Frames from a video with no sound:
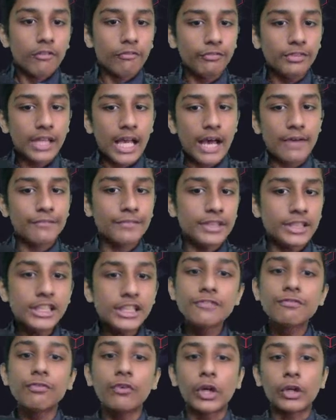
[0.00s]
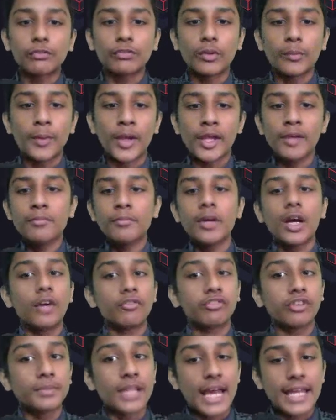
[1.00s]
We have e4 from him,
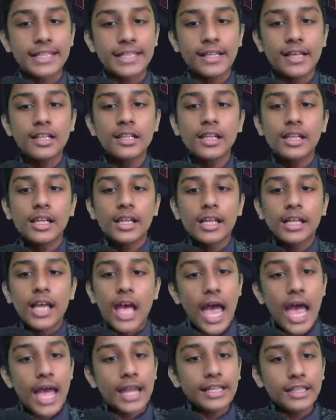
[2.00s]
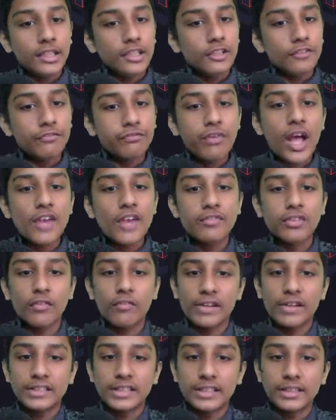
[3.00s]
from Daniel, and e5 from
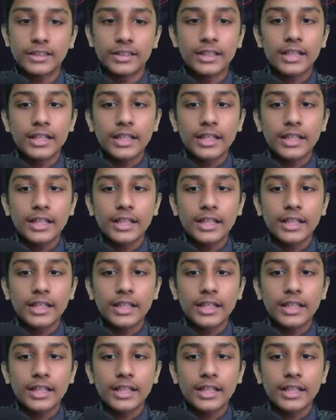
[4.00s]
Vidit.